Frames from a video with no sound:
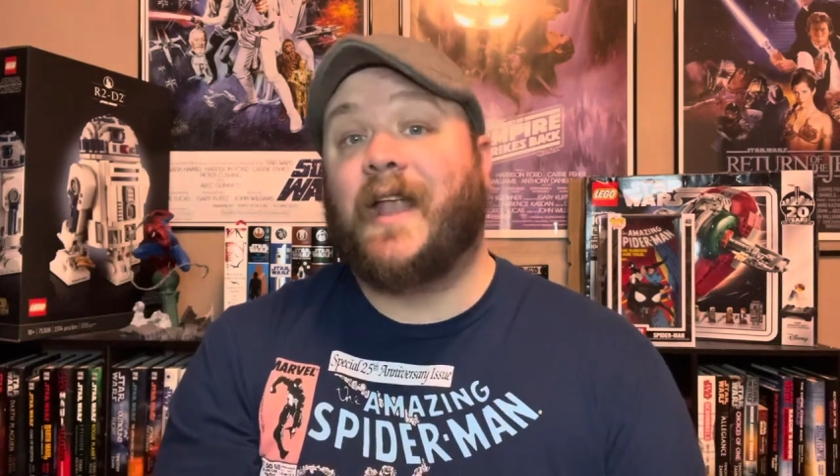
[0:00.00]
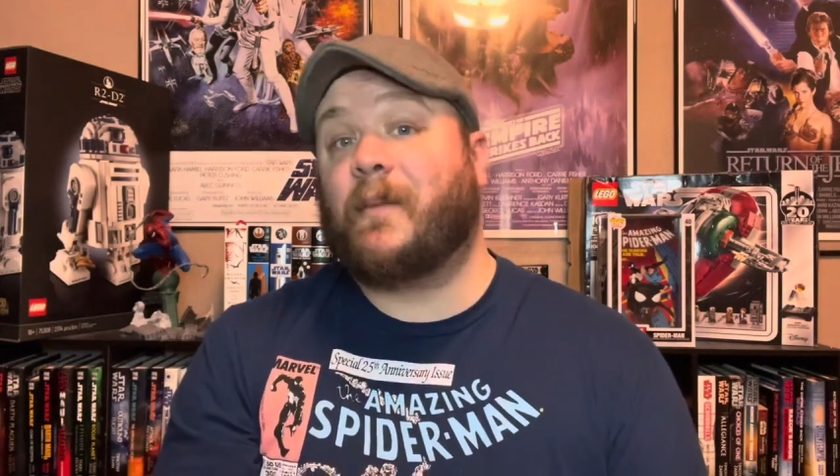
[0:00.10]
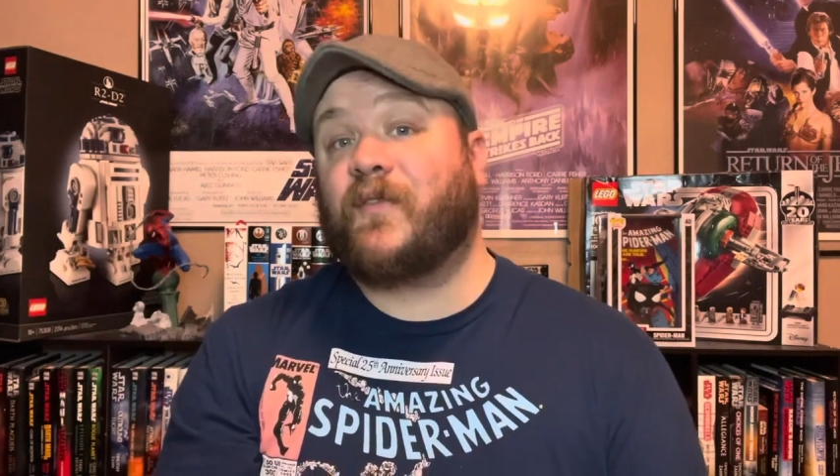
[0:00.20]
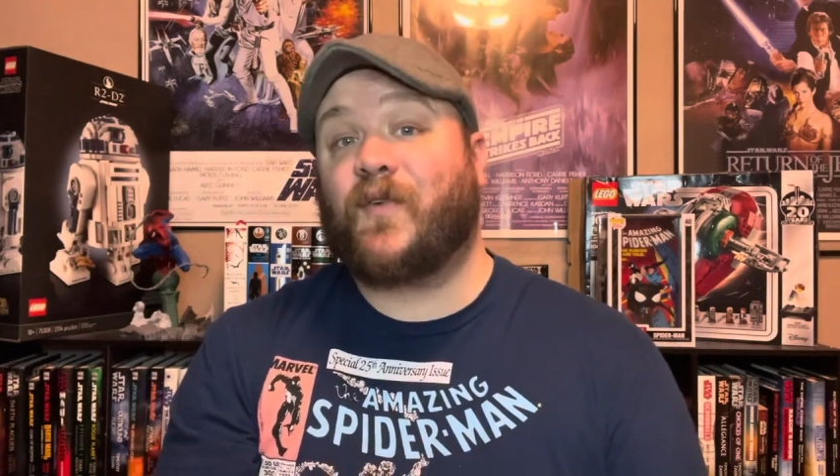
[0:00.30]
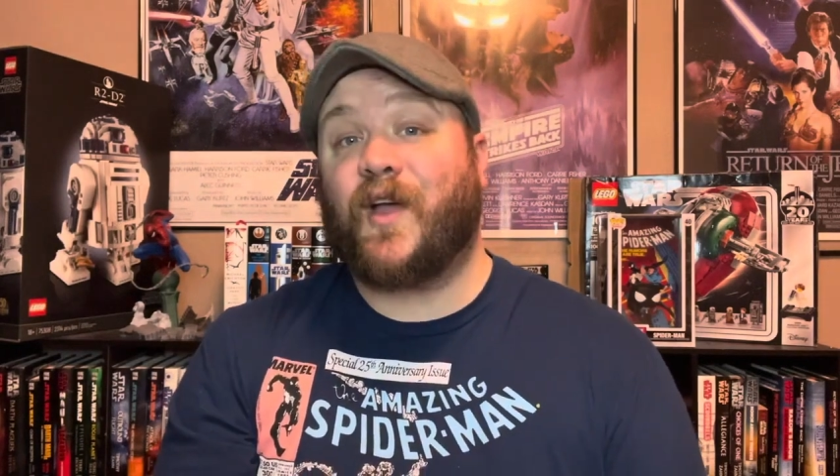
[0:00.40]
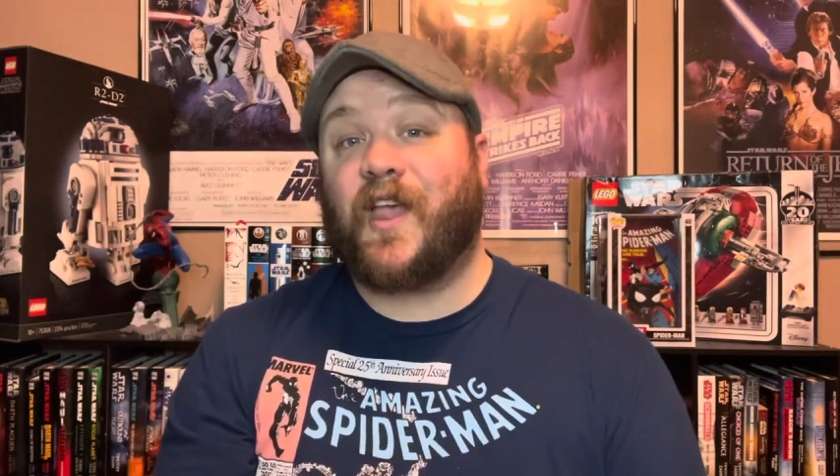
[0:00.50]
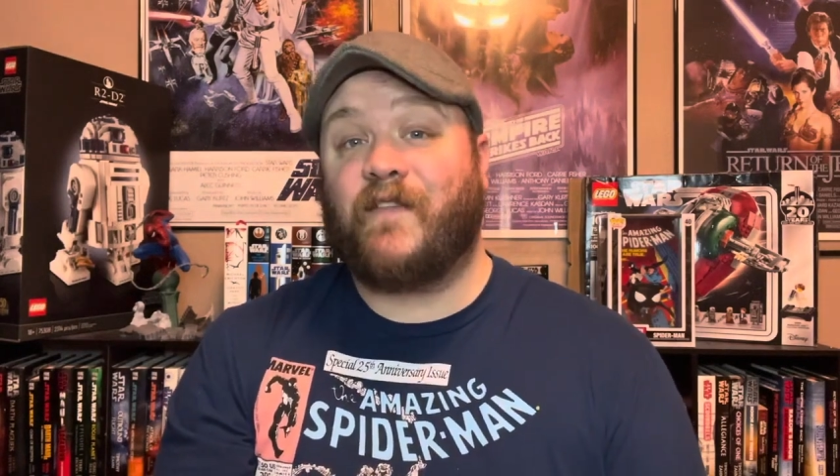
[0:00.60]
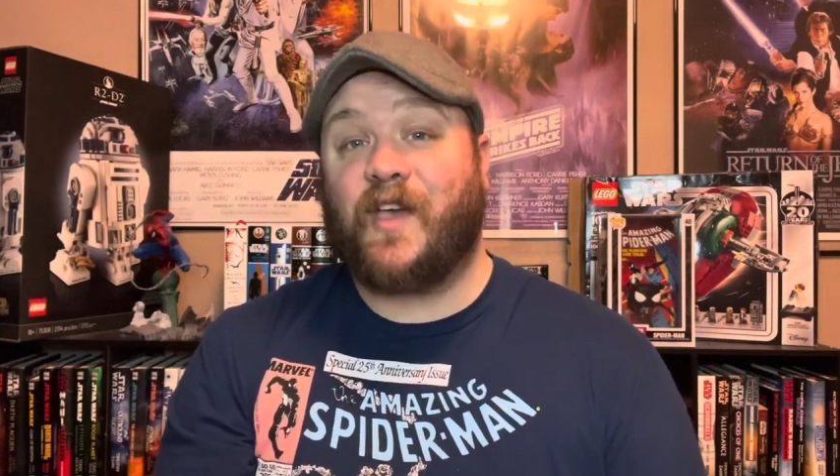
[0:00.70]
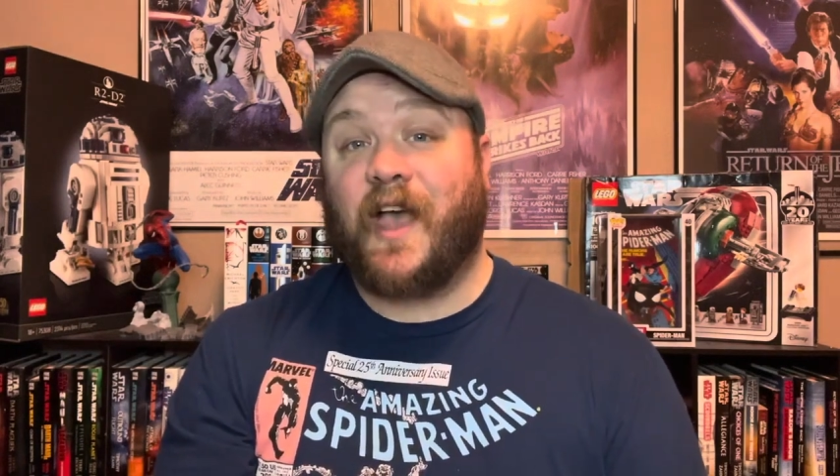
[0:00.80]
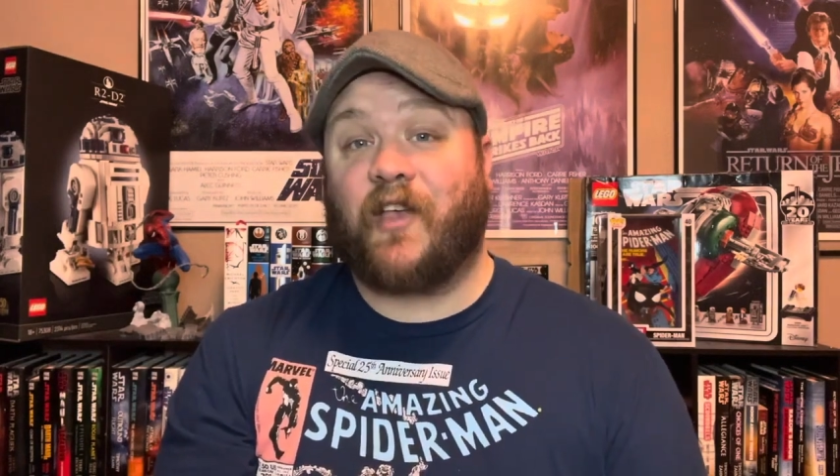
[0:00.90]
Now, before I
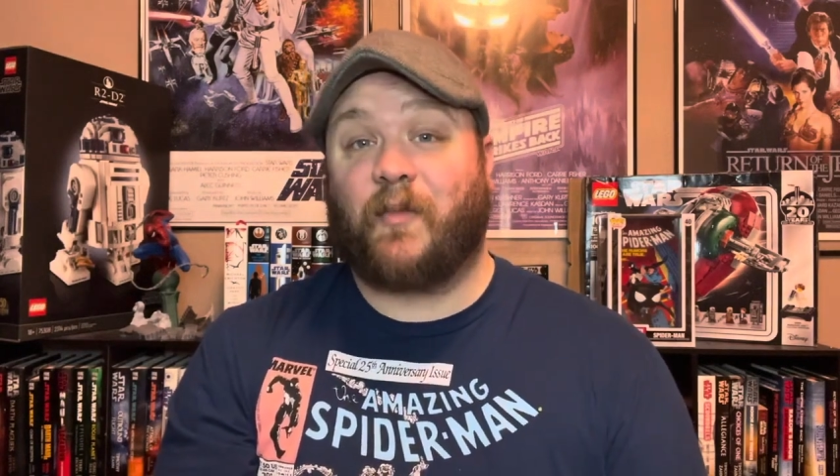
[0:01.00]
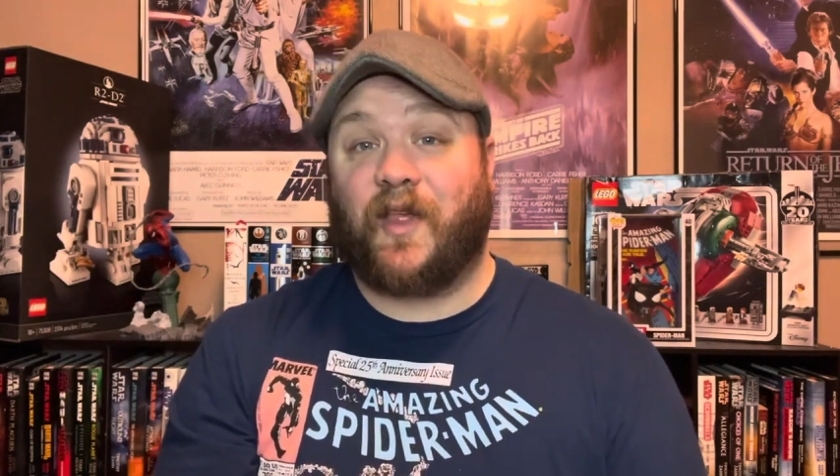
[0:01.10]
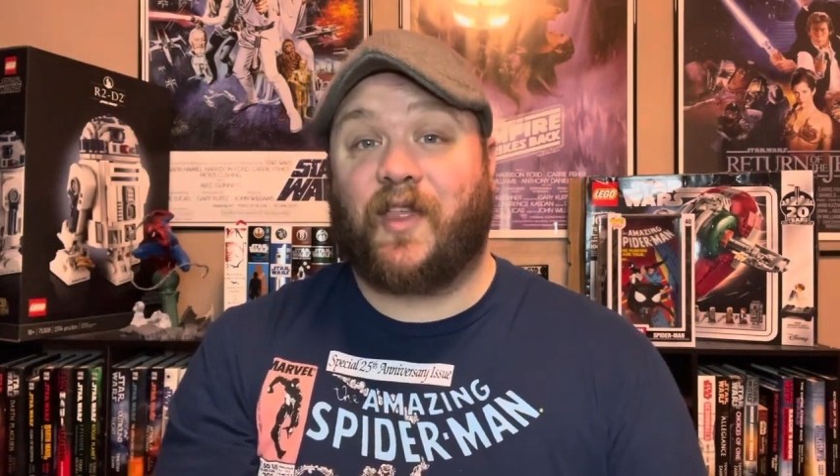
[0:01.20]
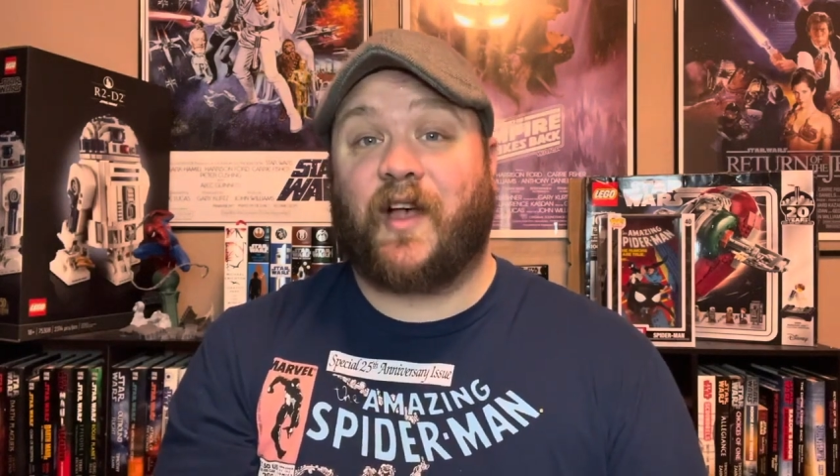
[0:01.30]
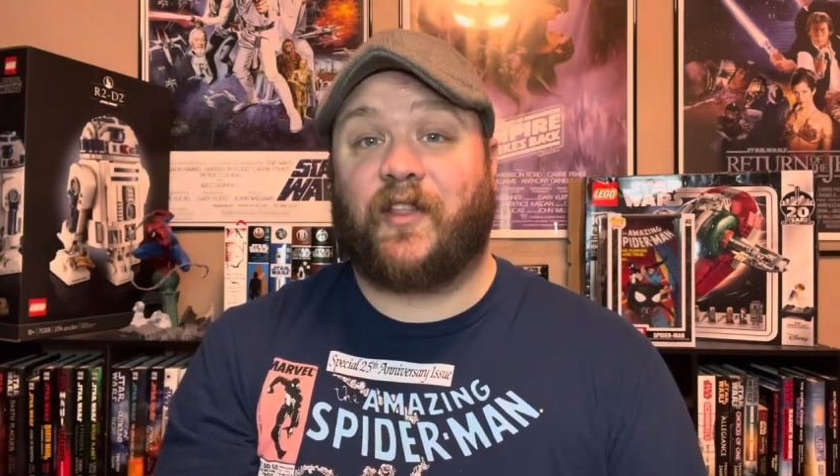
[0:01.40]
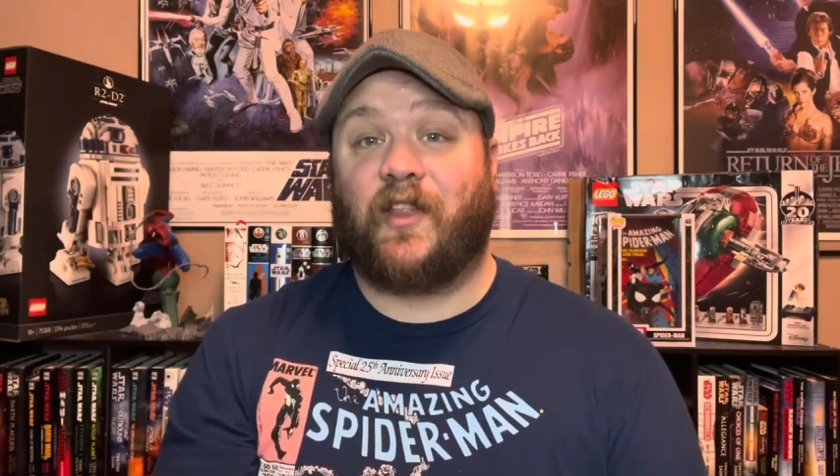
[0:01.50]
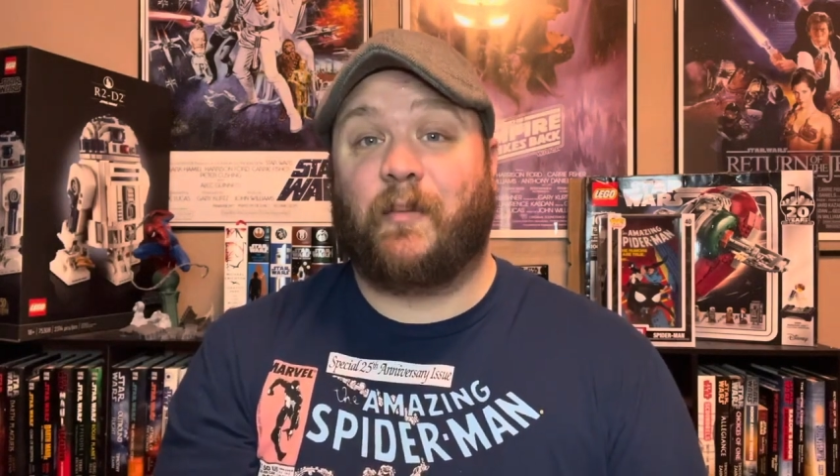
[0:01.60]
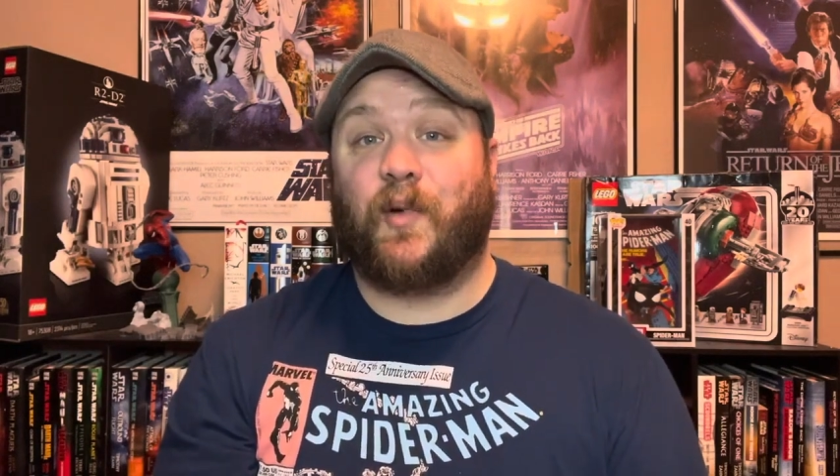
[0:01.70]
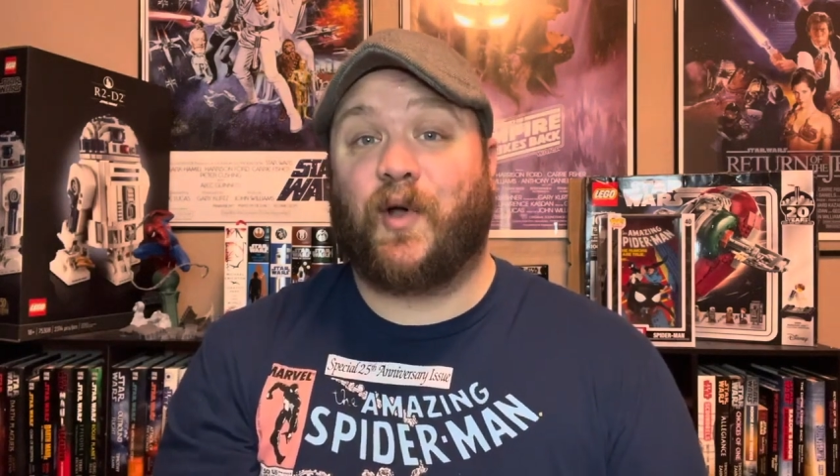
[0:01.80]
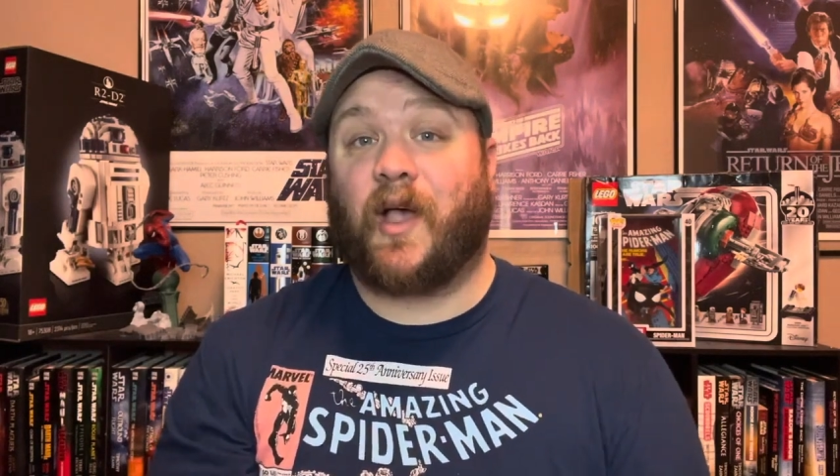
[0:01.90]
give you guys my thoughts on
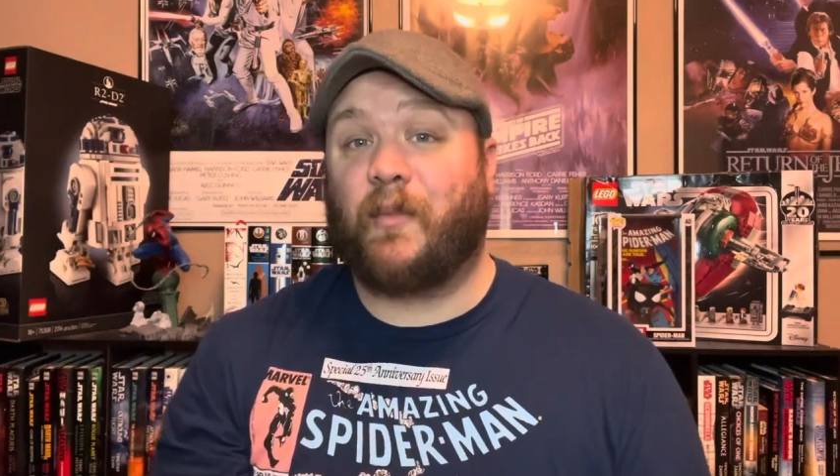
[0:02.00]
the book,